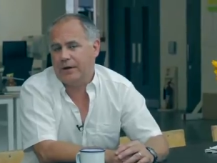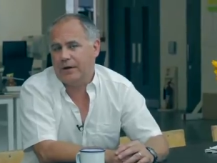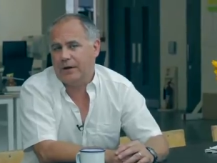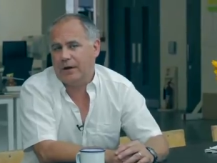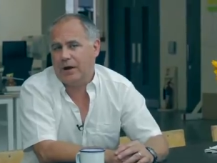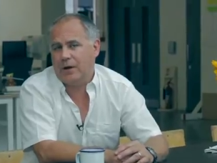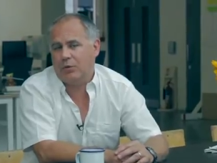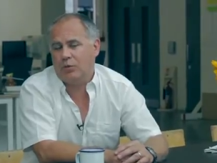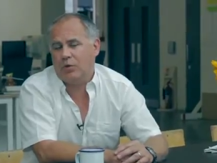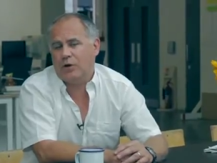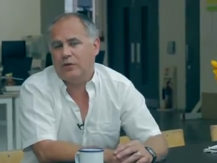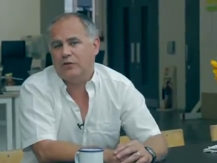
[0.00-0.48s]

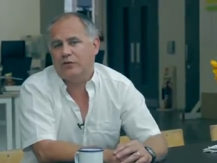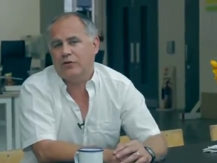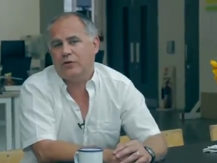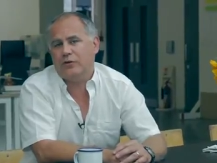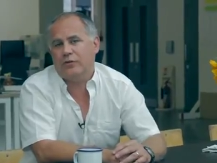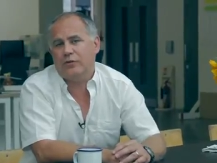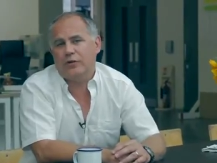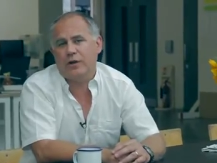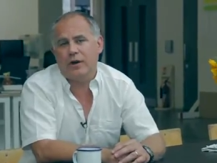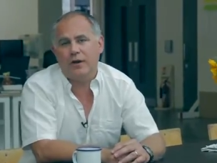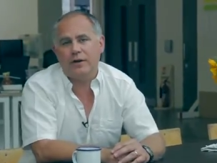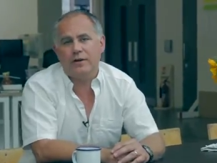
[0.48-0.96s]
And once
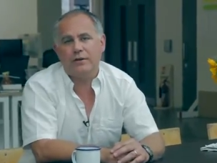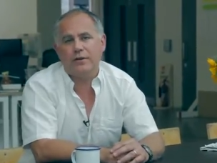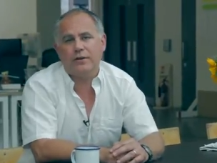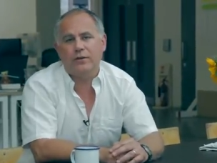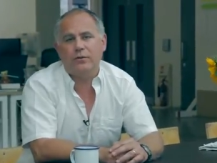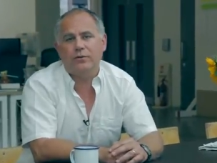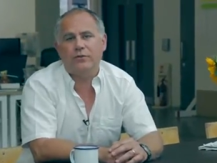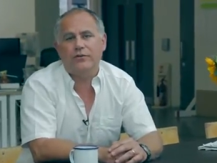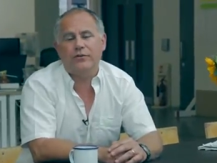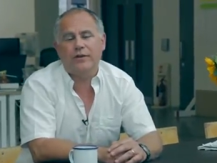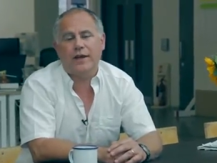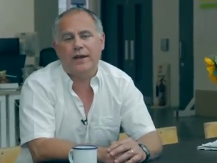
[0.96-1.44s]
you've learnt
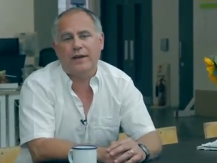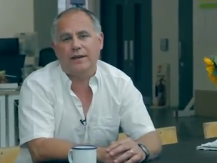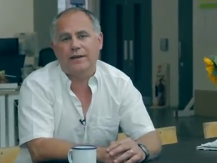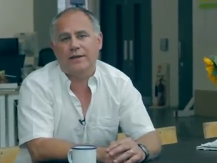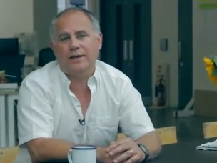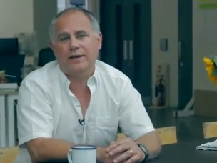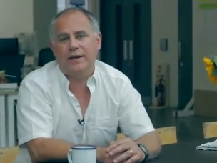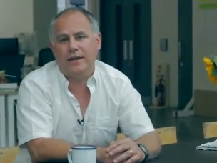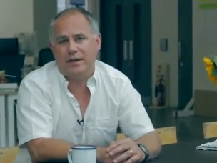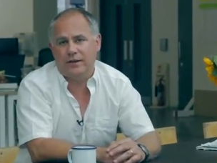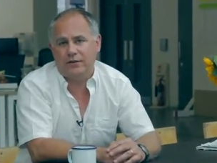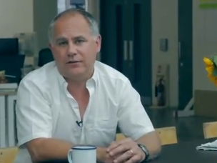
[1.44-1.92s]
those
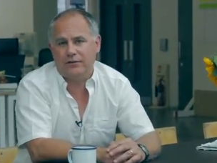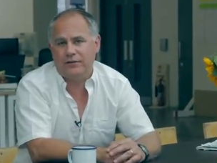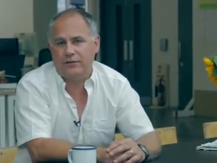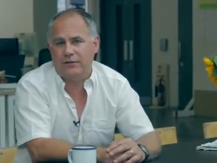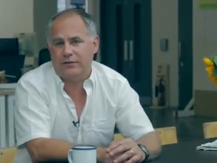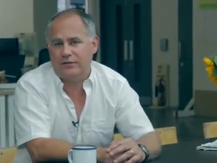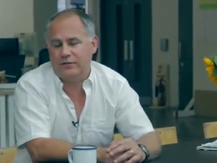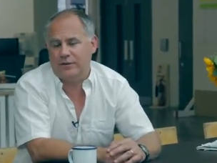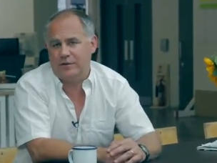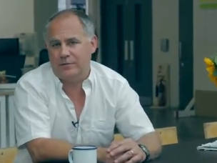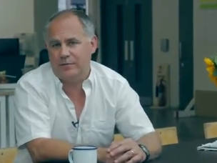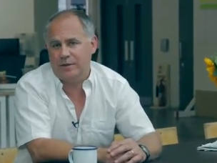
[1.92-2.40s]
techniques in
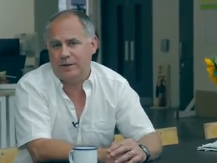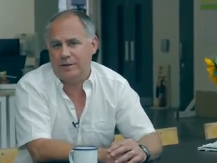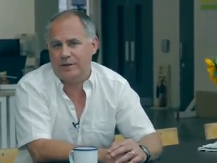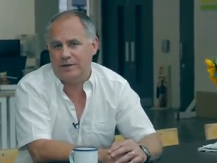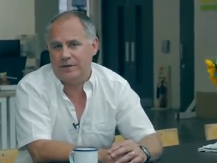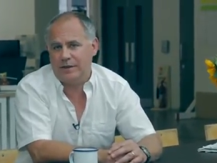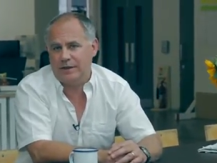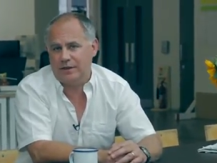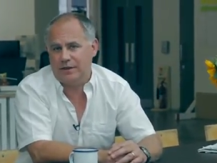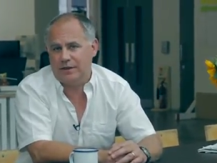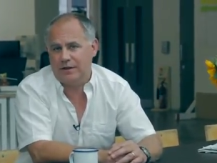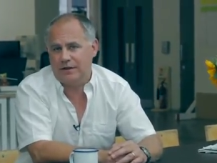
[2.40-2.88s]

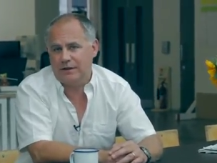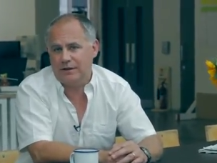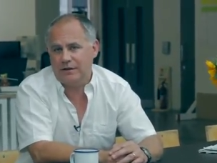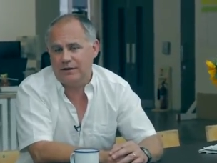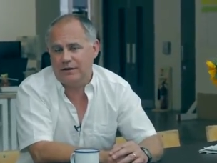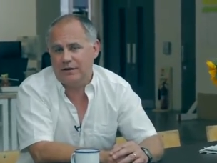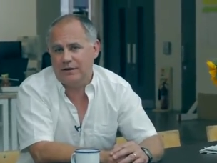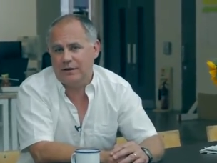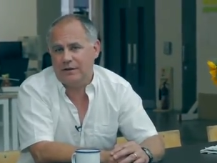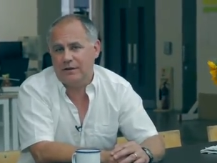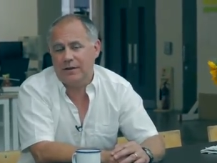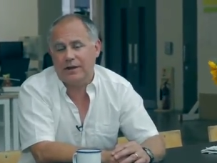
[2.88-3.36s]
CBT,
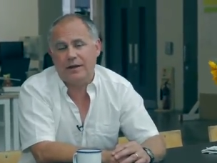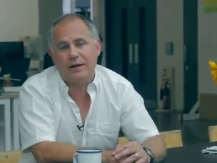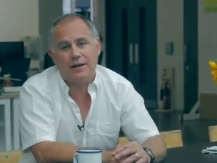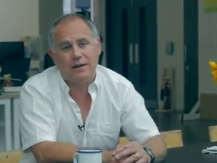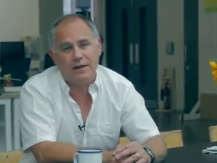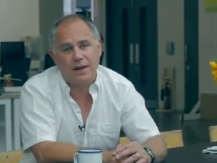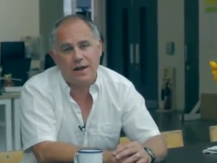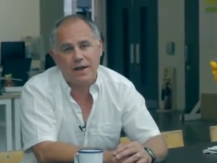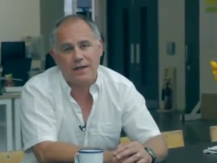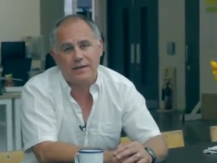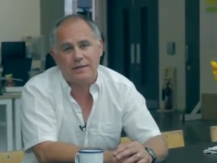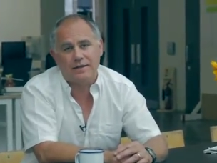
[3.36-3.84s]
they can
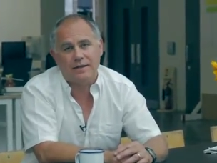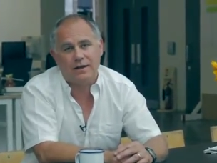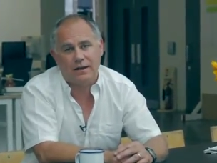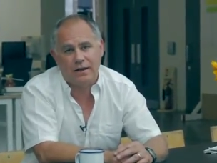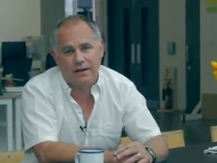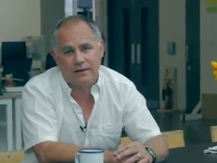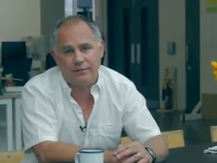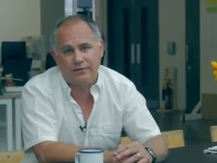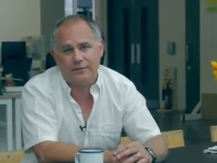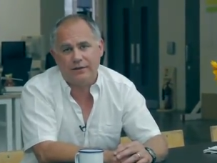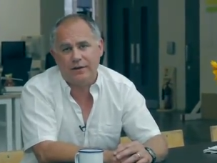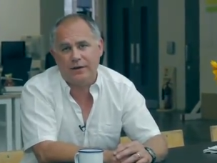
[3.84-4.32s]
last a
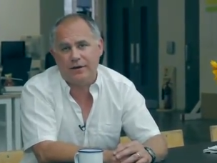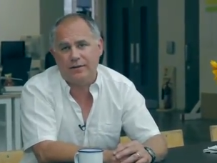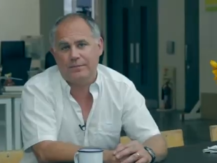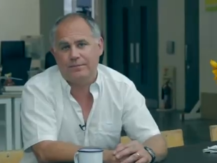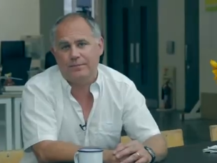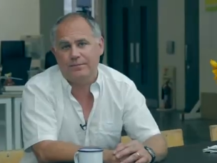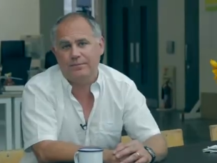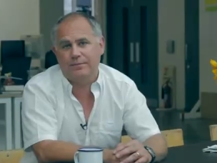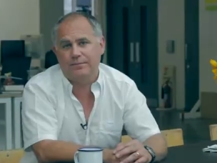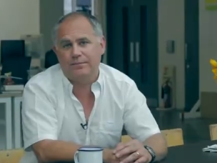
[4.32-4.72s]
lifetime.